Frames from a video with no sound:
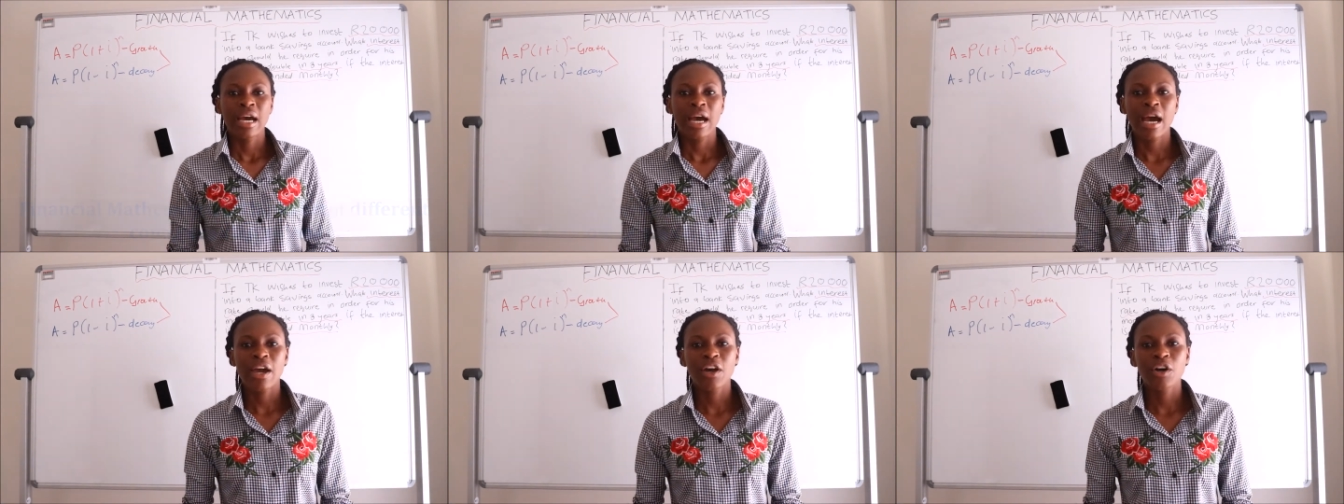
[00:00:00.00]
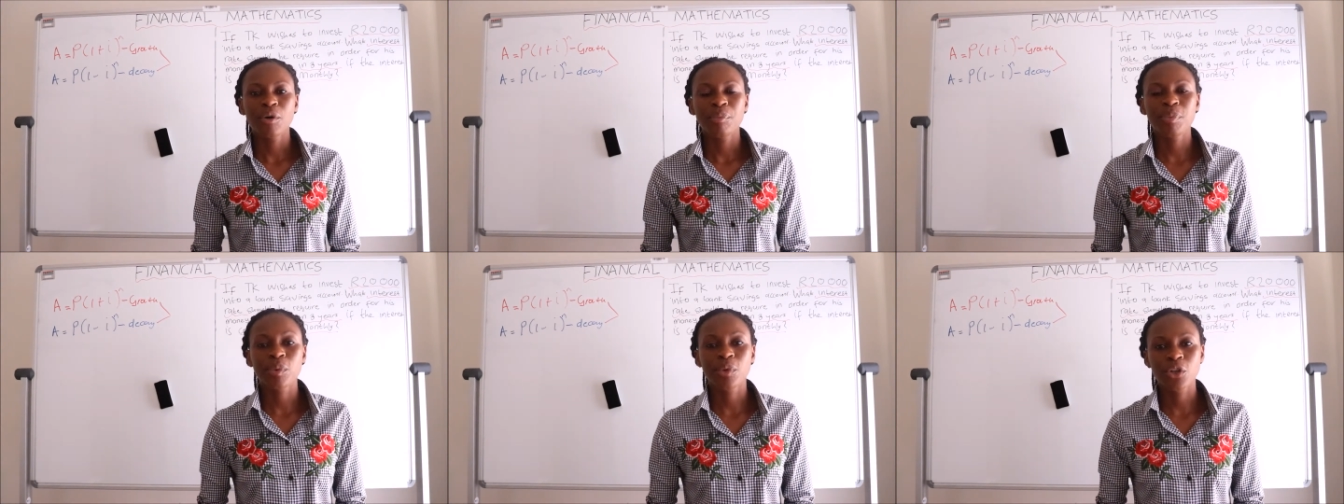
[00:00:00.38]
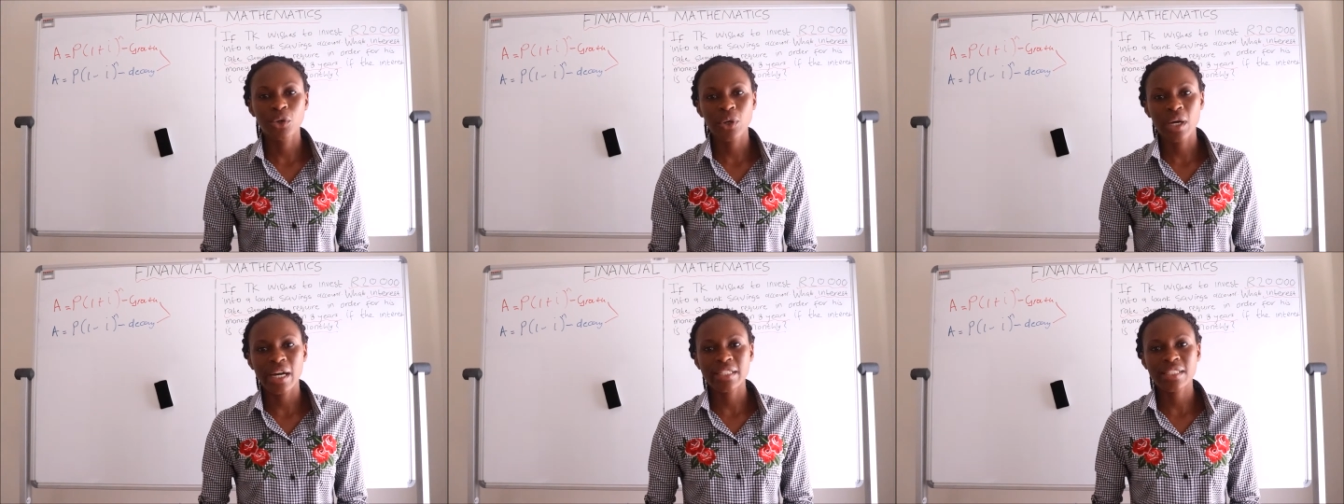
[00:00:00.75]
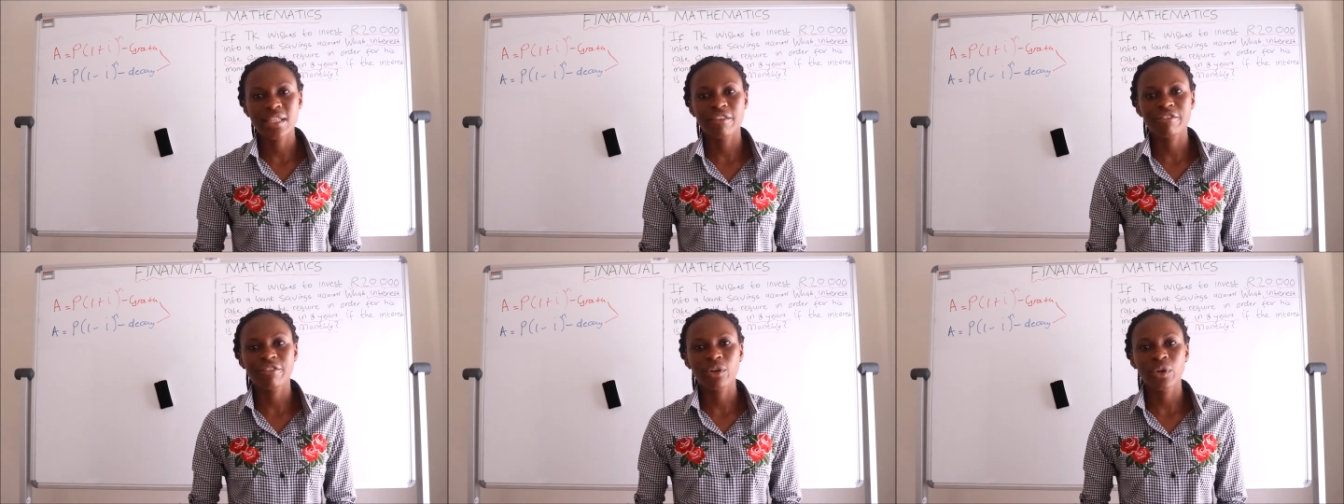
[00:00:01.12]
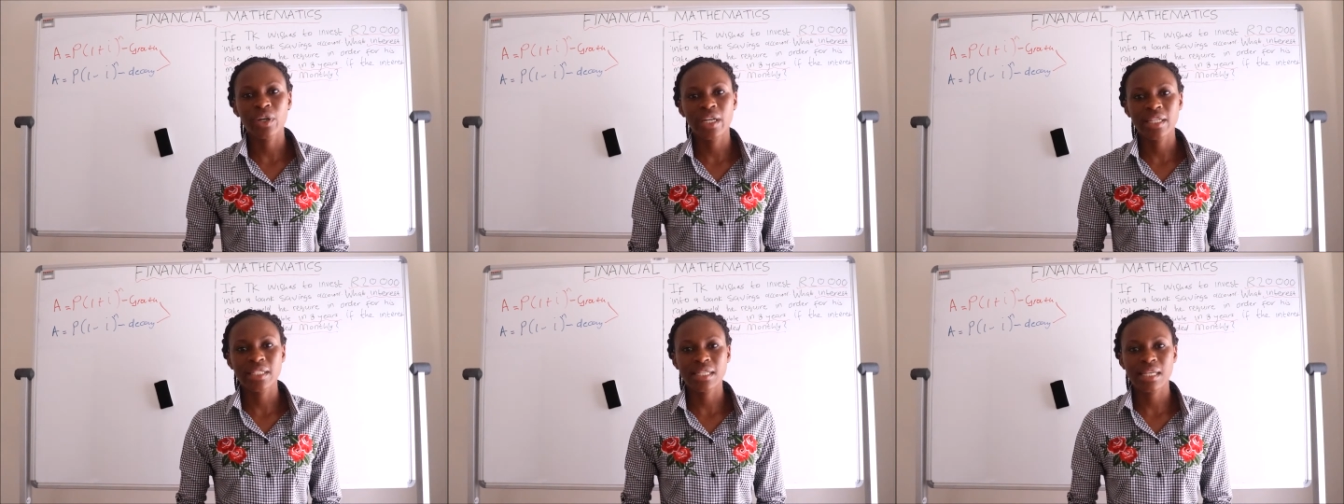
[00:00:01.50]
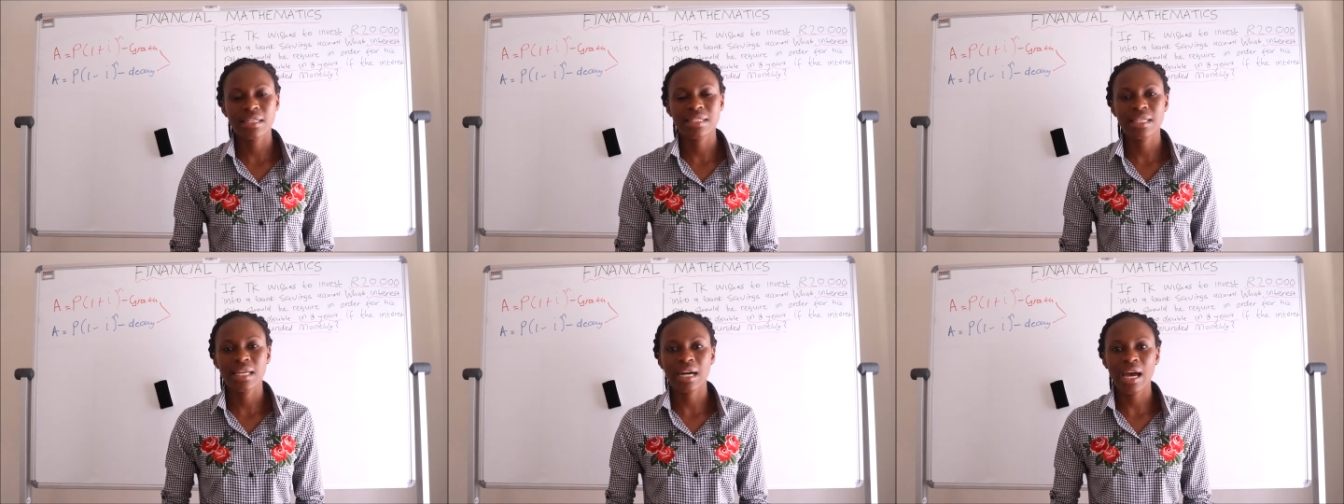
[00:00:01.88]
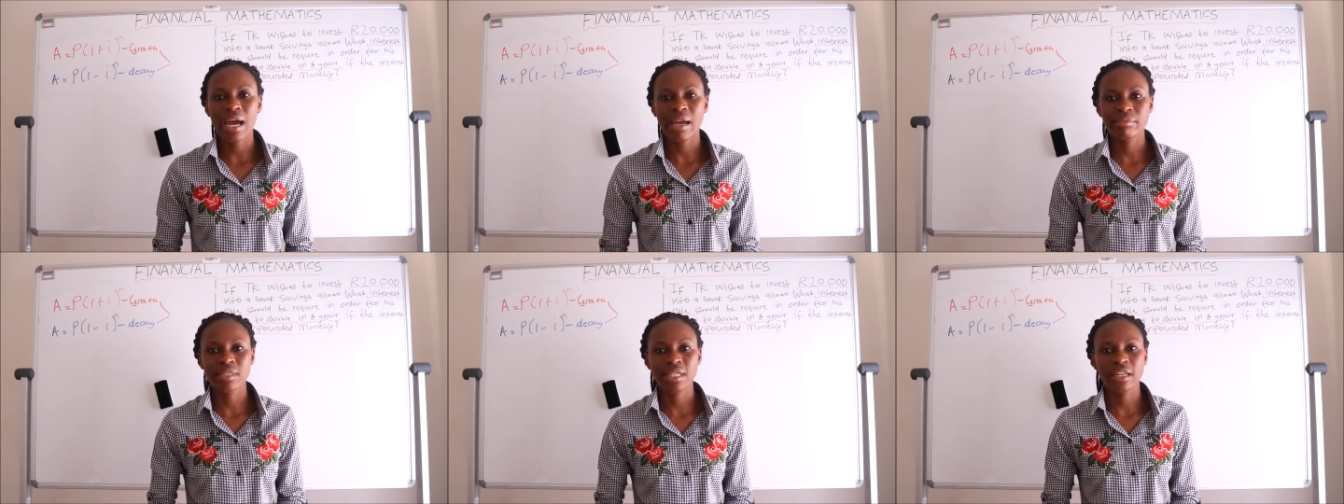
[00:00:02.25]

I hope you guys have already subscribed